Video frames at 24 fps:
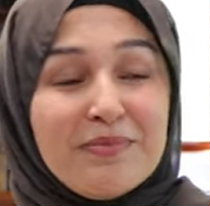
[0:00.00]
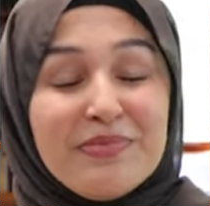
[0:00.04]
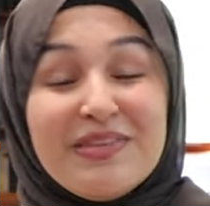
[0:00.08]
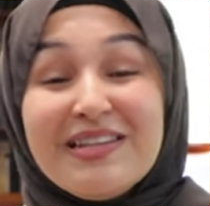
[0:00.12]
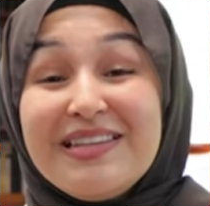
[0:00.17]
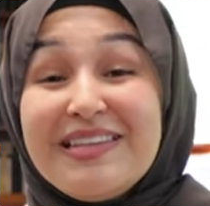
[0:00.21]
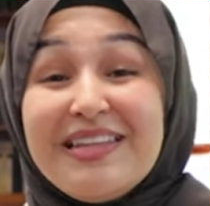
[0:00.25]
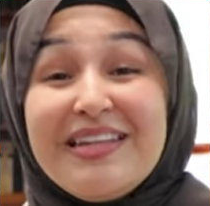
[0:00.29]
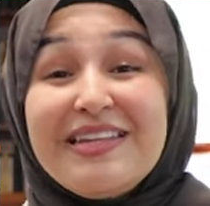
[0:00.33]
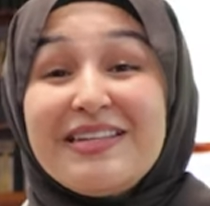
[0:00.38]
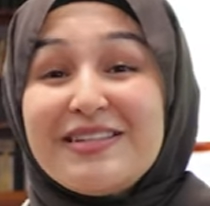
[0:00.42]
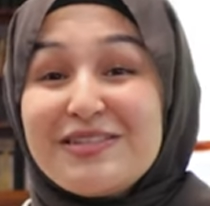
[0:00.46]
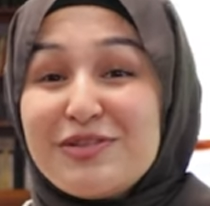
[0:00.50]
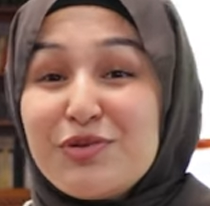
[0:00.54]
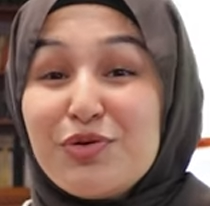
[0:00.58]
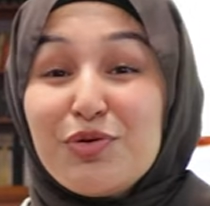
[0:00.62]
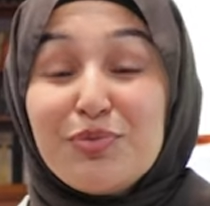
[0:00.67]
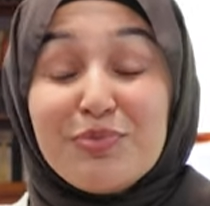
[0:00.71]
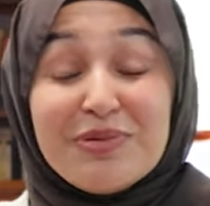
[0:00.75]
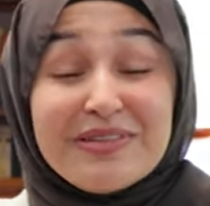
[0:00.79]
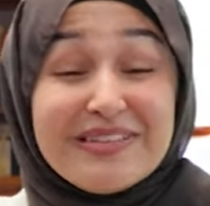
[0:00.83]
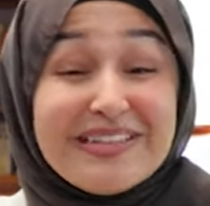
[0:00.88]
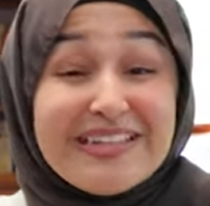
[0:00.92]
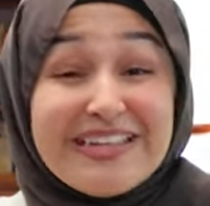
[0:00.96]
leaders who
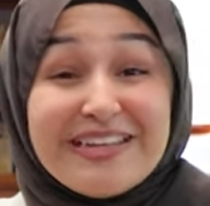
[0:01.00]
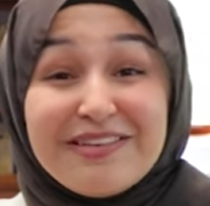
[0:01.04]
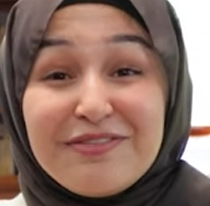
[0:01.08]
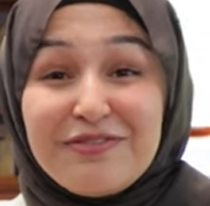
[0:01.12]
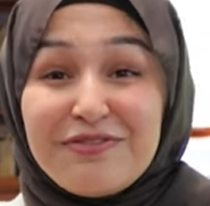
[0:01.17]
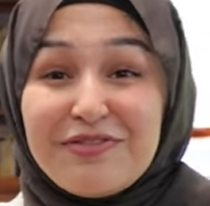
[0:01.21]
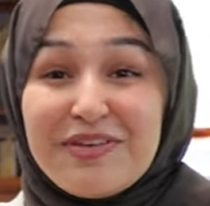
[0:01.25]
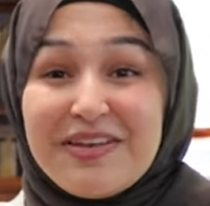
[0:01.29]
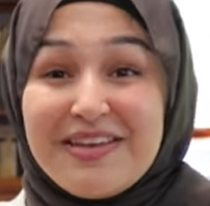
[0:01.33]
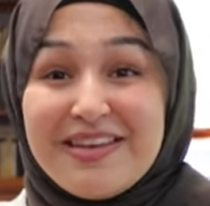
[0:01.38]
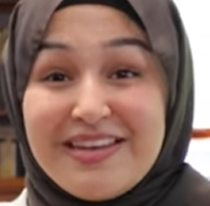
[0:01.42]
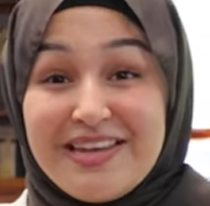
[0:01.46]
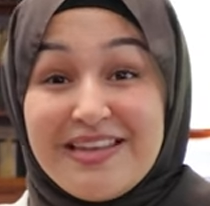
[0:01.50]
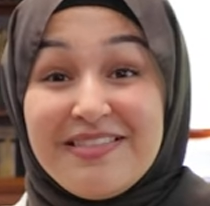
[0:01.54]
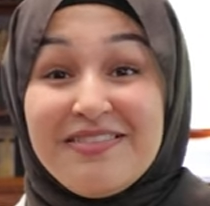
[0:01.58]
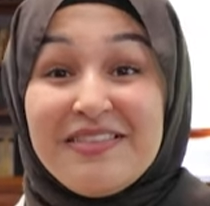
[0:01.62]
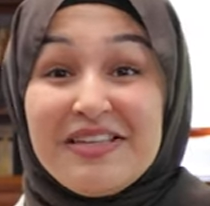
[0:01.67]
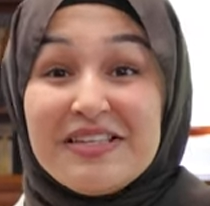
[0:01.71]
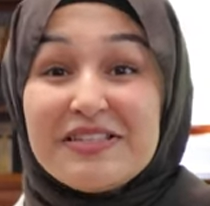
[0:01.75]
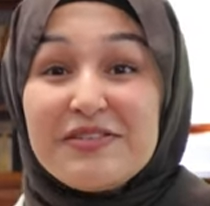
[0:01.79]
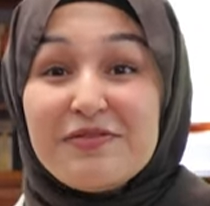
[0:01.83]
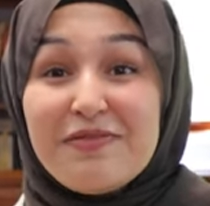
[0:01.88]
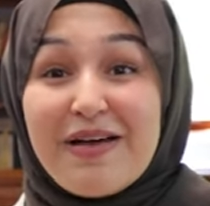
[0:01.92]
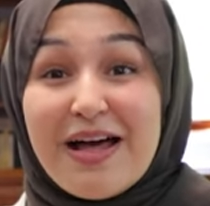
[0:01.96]
believe in
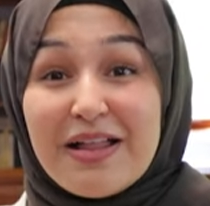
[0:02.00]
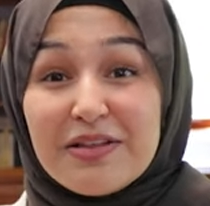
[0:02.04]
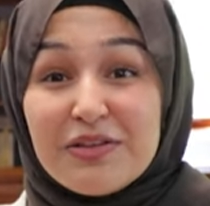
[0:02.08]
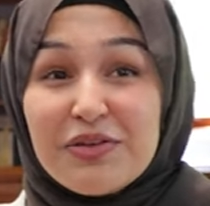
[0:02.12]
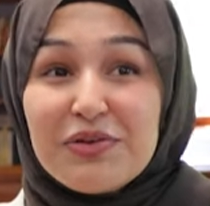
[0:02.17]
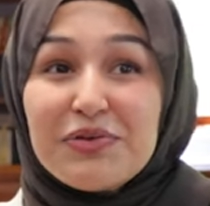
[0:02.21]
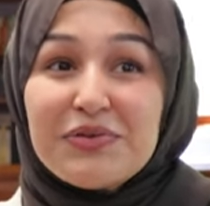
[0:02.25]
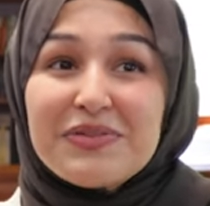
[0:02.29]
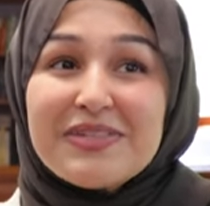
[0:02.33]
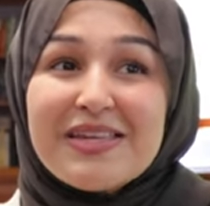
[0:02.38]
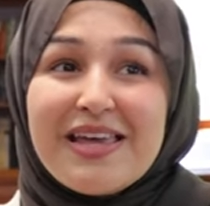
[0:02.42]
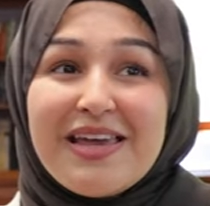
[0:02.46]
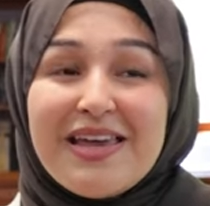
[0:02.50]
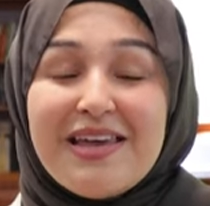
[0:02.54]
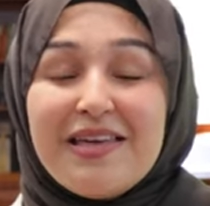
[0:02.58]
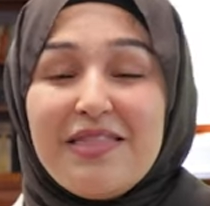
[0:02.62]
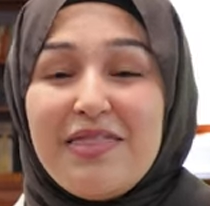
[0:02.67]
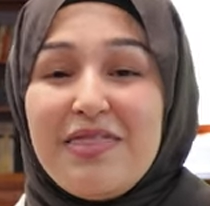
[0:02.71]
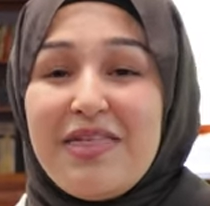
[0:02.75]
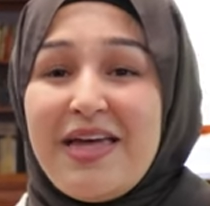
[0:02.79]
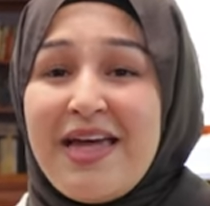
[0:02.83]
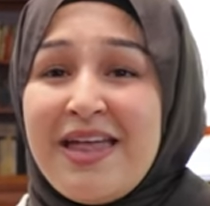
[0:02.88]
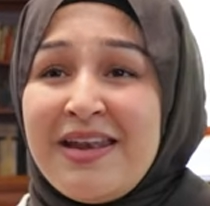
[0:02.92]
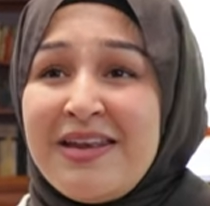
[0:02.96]
these values,
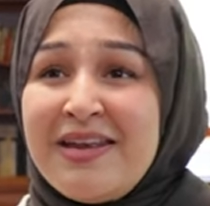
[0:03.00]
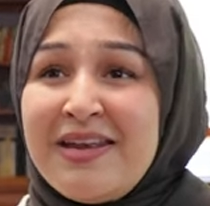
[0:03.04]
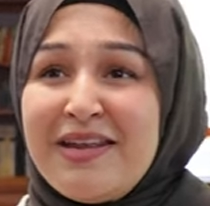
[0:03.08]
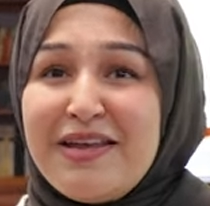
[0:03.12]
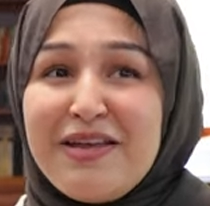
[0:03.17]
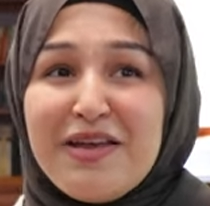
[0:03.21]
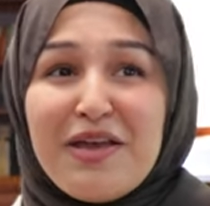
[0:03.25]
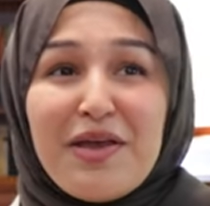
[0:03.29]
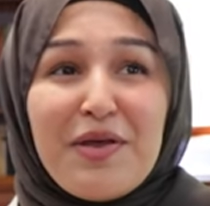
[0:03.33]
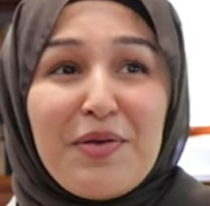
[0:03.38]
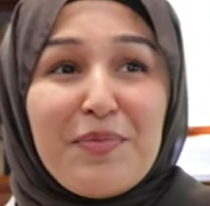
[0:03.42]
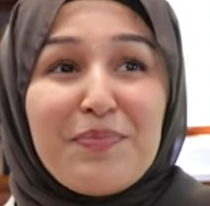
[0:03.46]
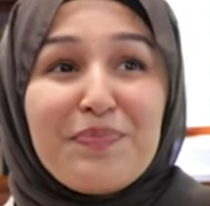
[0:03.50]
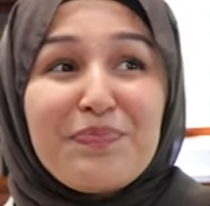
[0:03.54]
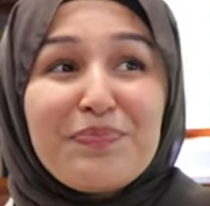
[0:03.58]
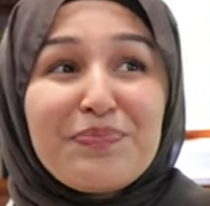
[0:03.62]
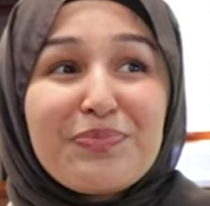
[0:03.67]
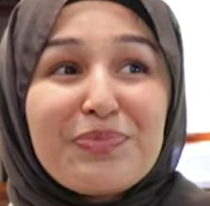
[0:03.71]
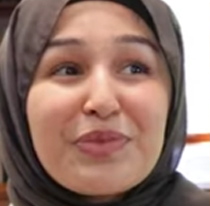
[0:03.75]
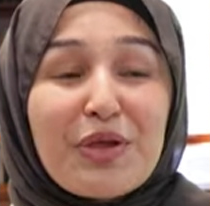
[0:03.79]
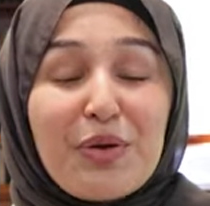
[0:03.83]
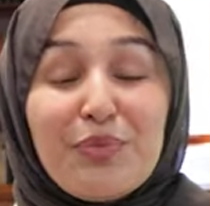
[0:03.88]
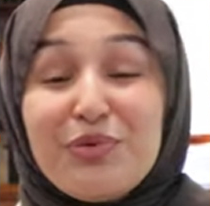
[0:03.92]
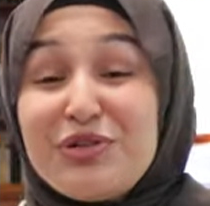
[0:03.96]
then
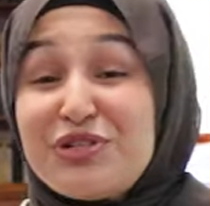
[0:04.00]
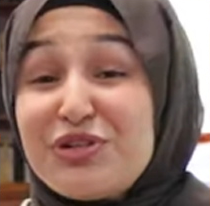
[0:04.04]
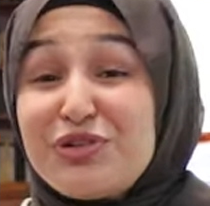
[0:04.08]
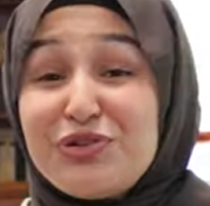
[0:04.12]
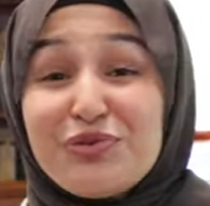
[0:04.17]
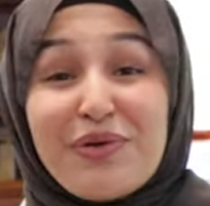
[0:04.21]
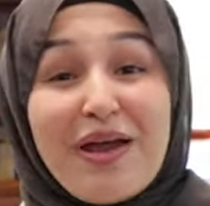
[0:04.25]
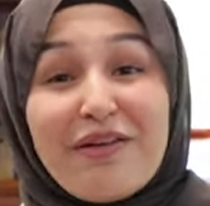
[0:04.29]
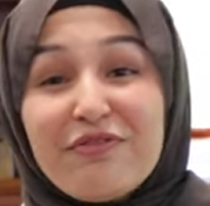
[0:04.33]
we should do